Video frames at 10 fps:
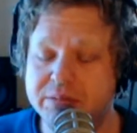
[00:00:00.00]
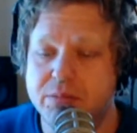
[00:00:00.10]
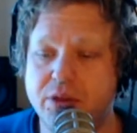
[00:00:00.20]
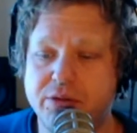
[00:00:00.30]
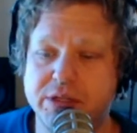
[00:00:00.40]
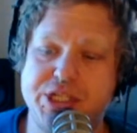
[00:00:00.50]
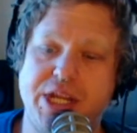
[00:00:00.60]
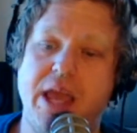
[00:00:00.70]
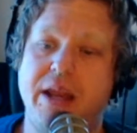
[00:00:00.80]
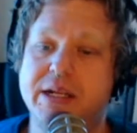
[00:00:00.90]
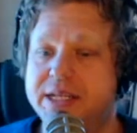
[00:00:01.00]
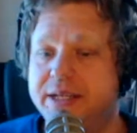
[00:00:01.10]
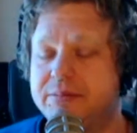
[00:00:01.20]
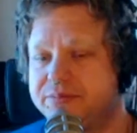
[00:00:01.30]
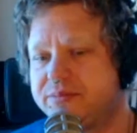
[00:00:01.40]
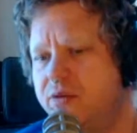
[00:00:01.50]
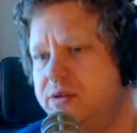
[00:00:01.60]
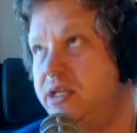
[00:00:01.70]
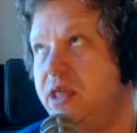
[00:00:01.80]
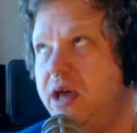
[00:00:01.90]
Christianity, which
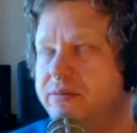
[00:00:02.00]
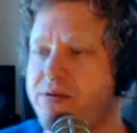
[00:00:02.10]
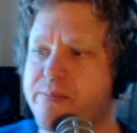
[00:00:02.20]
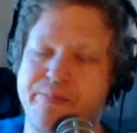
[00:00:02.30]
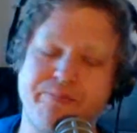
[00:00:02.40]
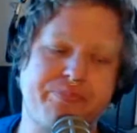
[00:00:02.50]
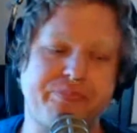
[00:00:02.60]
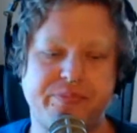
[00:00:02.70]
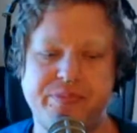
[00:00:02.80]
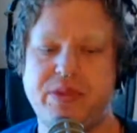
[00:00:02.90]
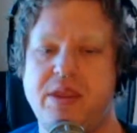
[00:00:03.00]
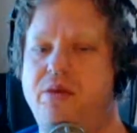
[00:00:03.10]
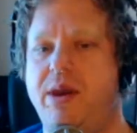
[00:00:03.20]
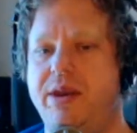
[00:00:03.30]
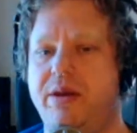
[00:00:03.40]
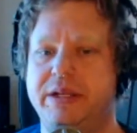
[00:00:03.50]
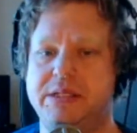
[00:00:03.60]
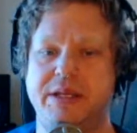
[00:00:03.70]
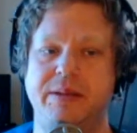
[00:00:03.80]
I loved, quite honestly.